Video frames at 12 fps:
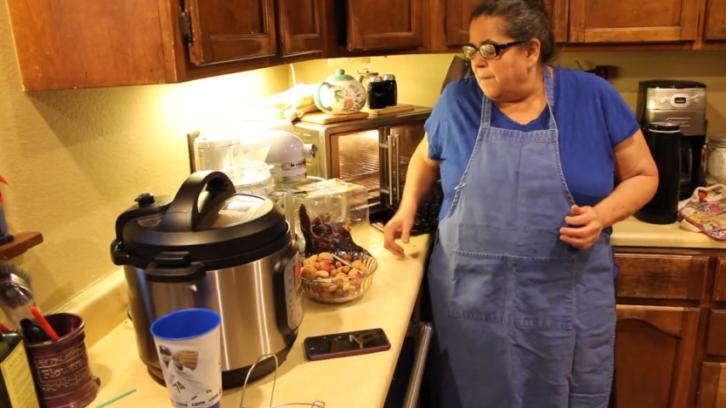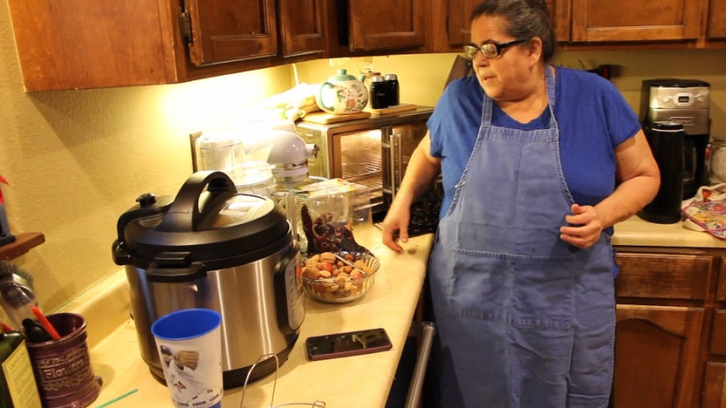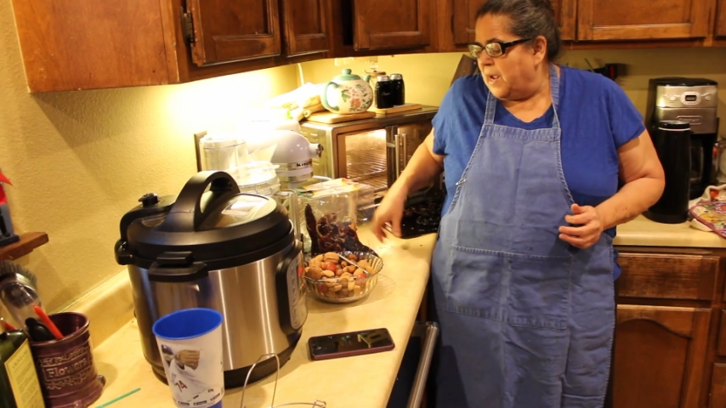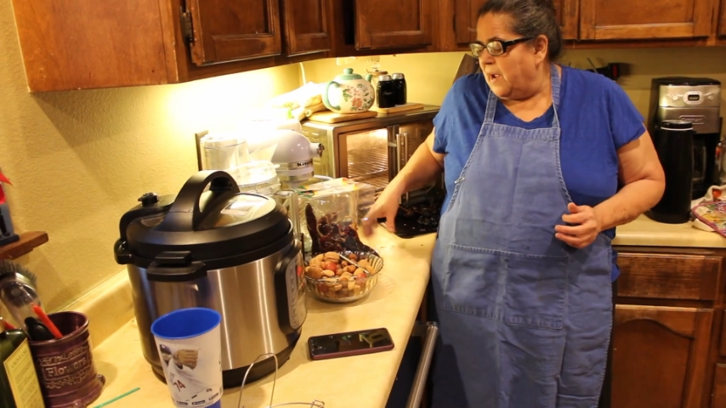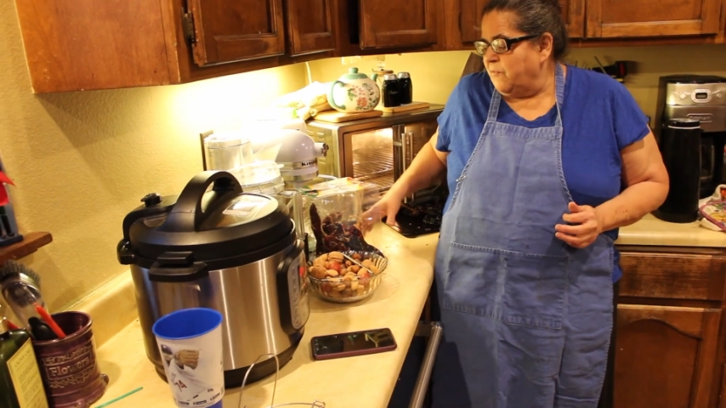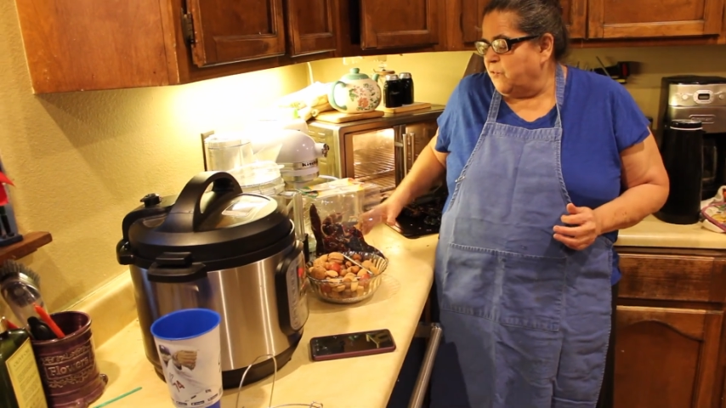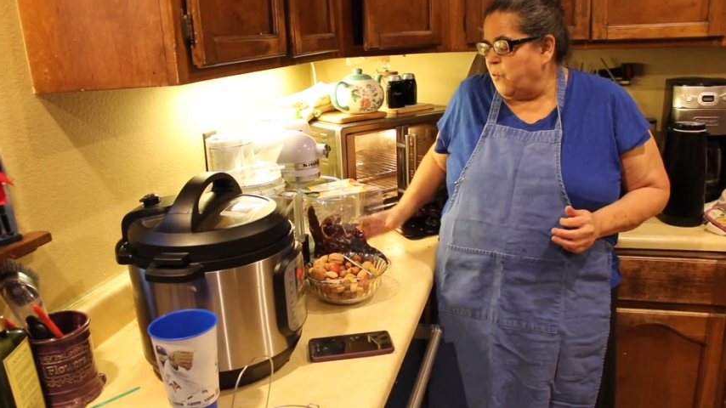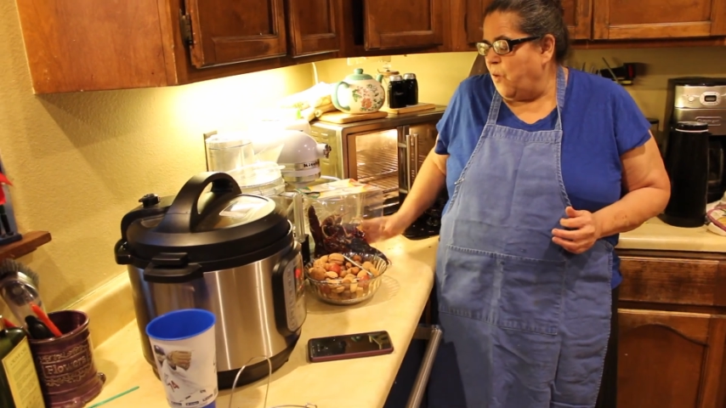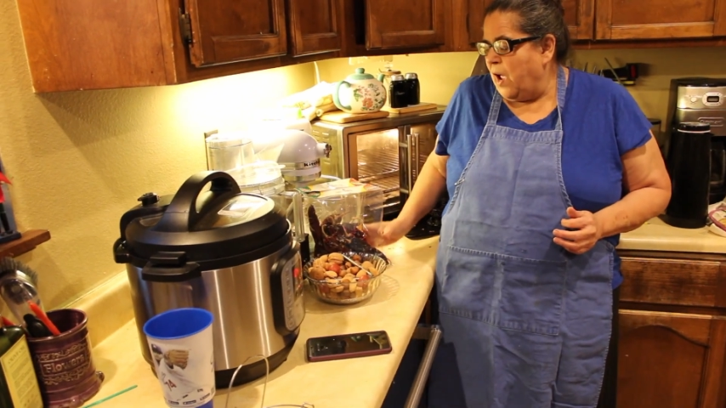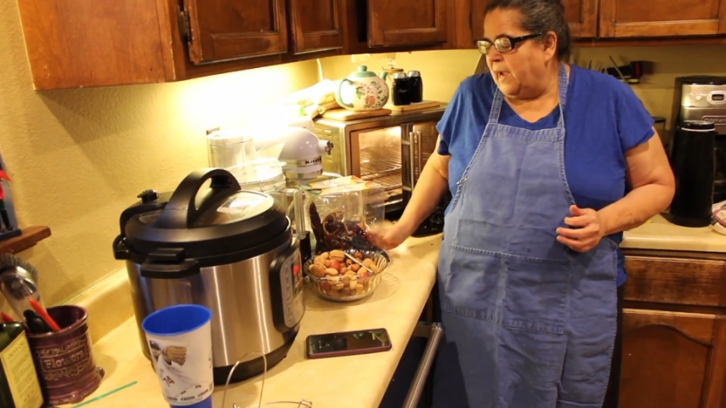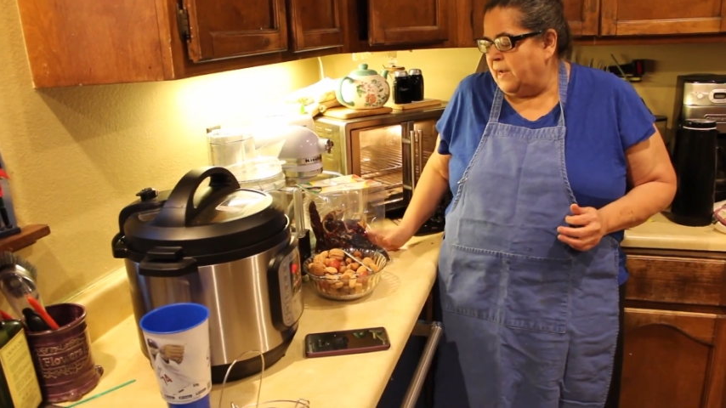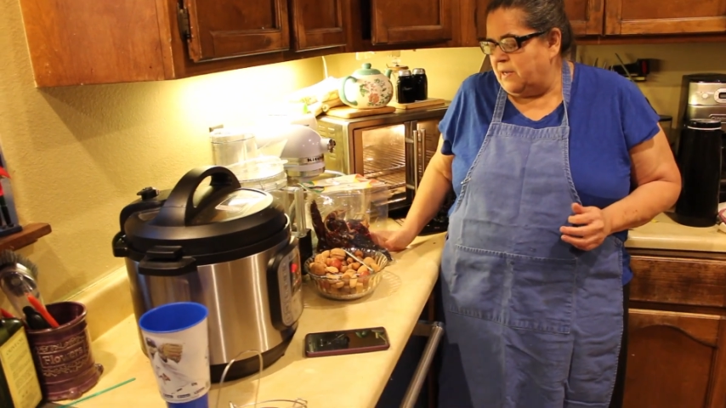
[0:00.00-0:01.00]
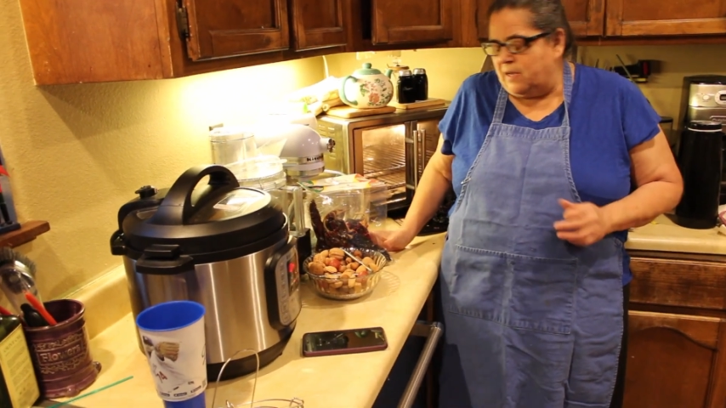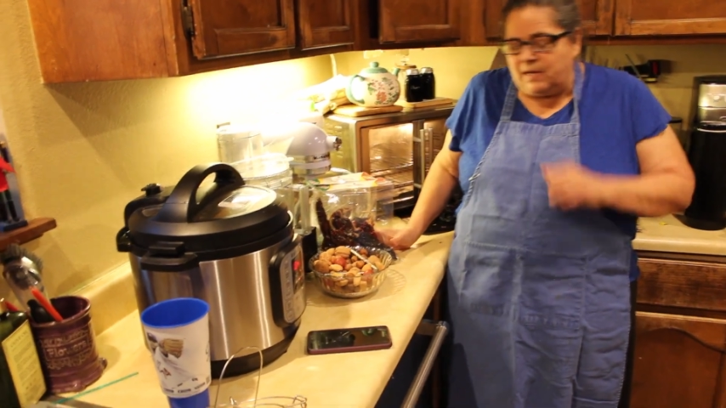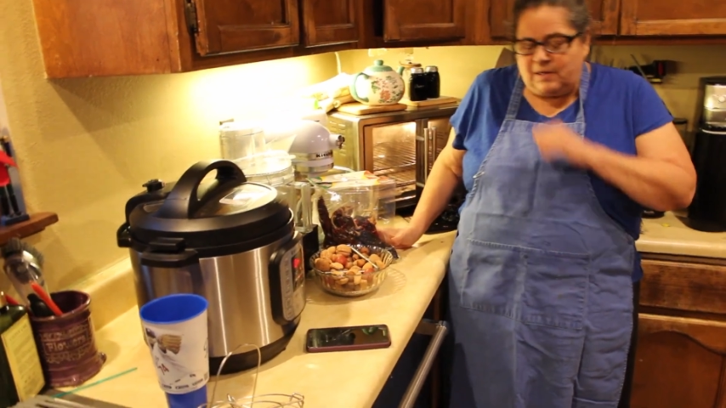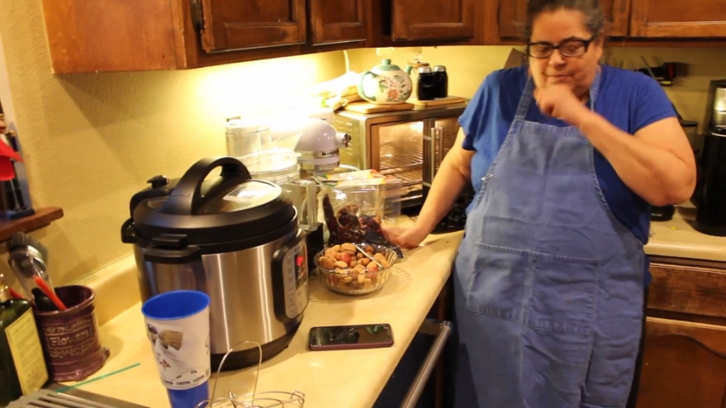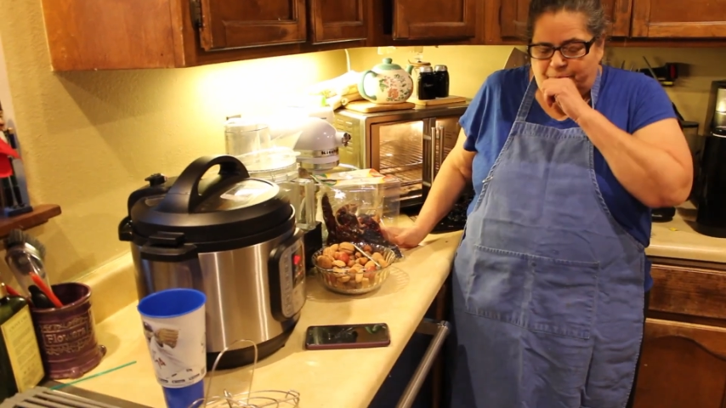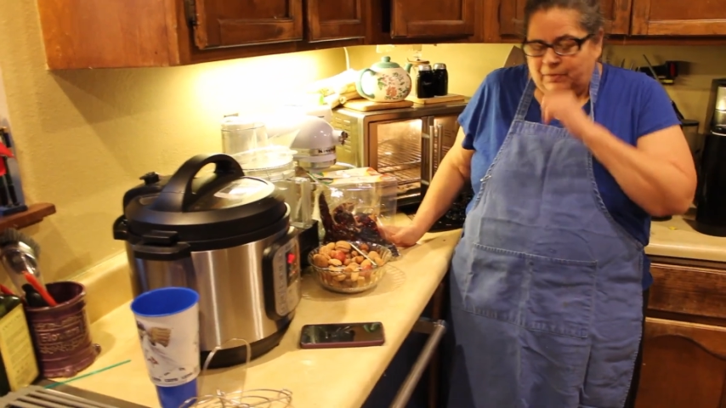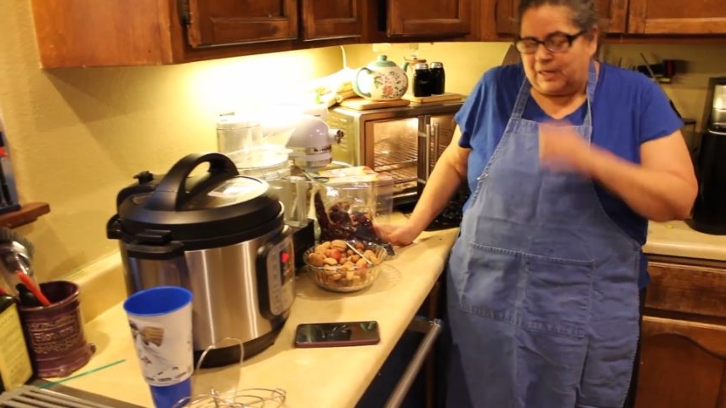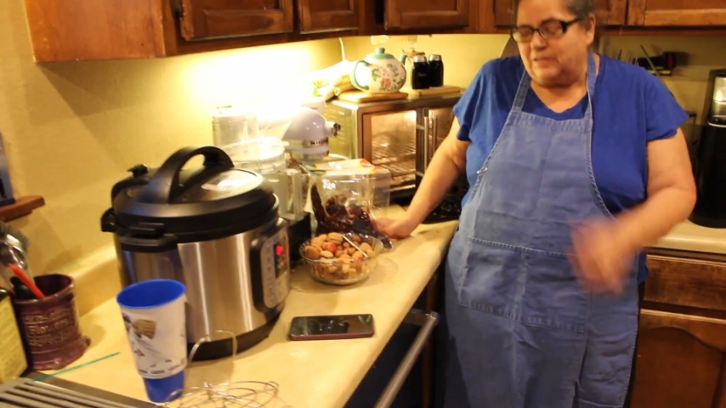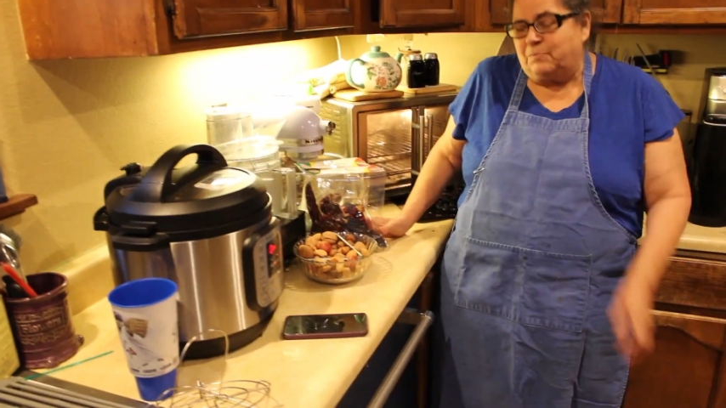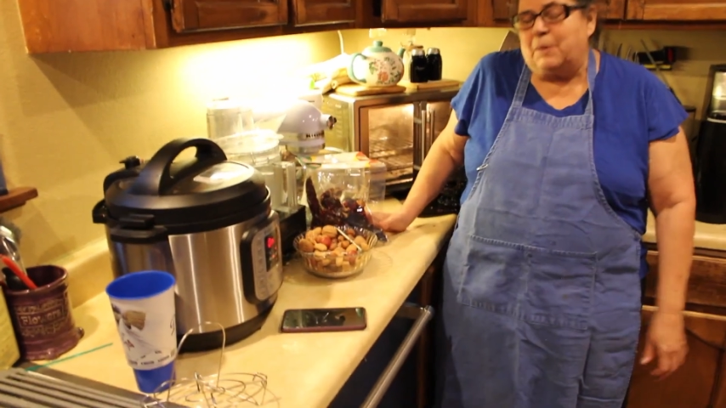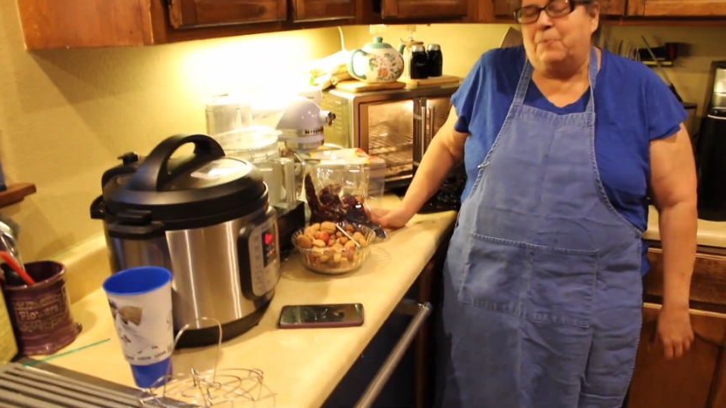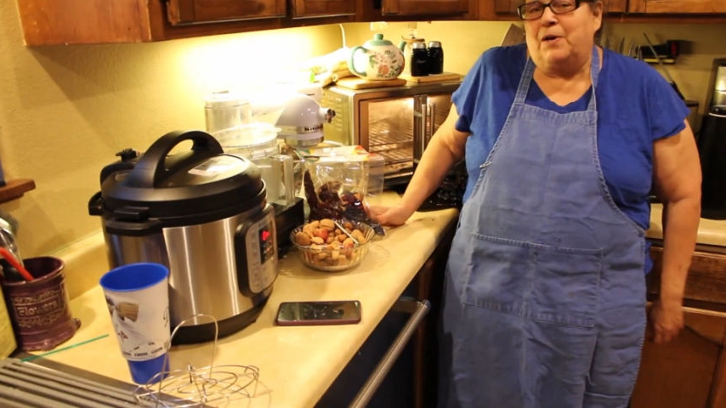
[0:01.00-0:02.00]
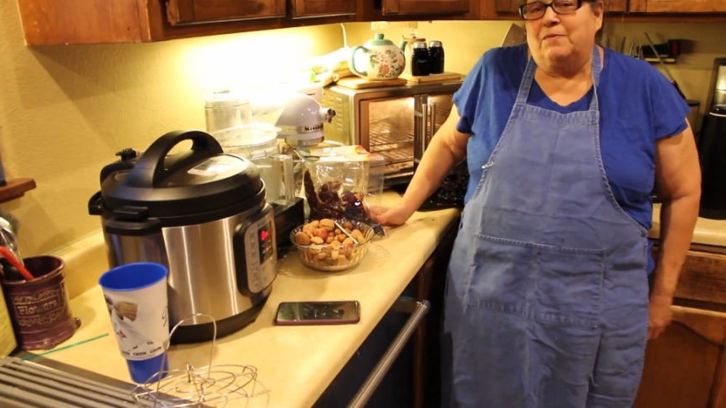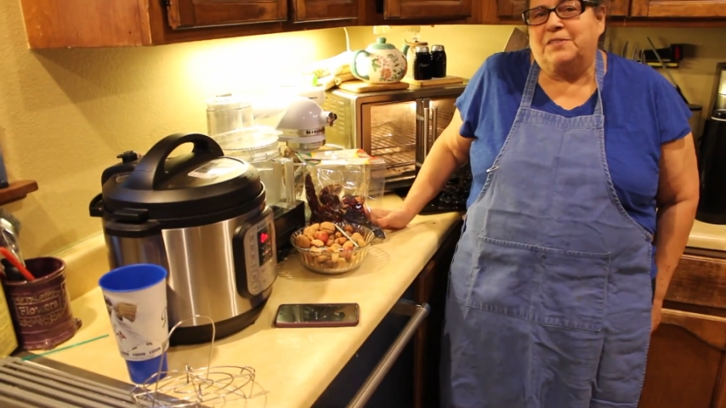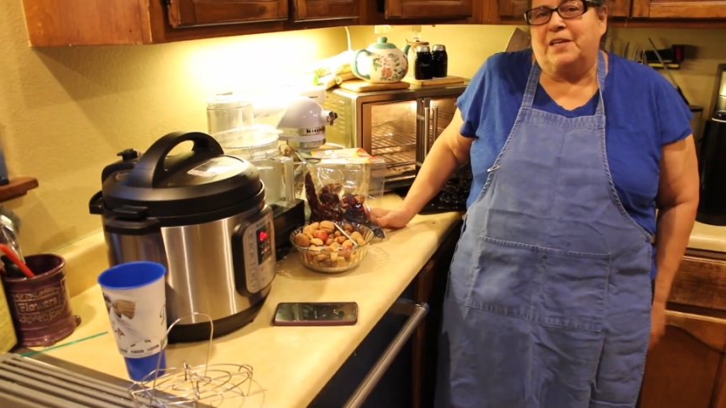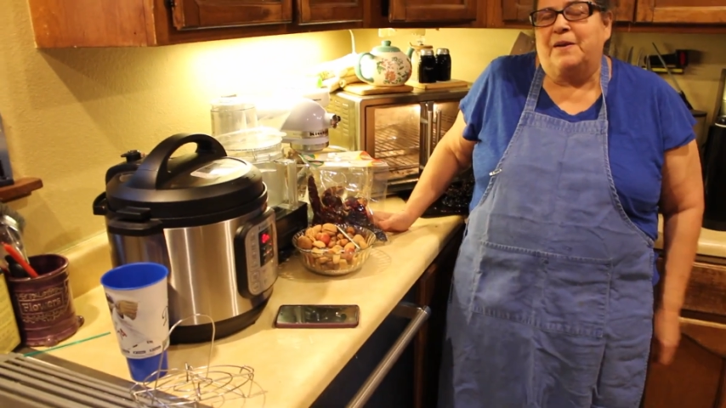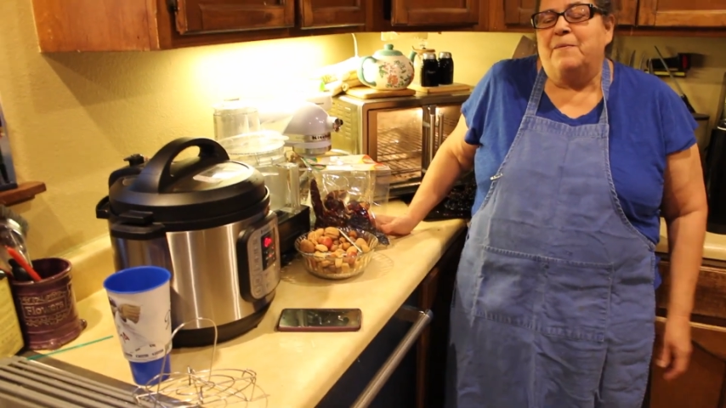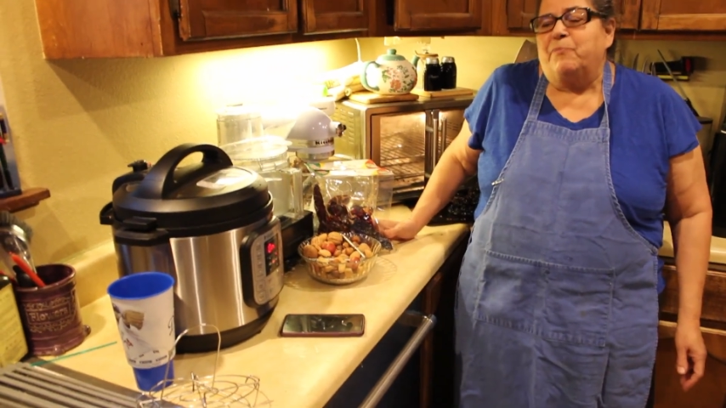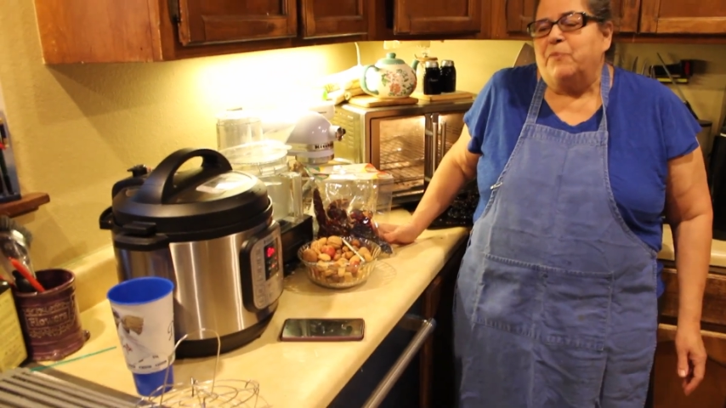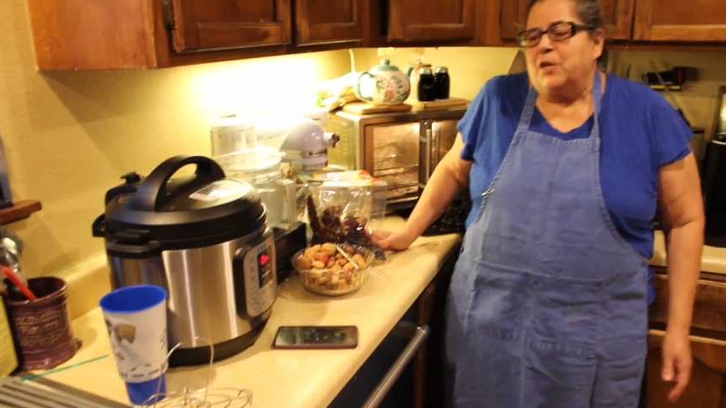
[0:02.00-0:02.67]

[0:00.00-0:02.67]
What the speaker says: But I've tried, because people have said,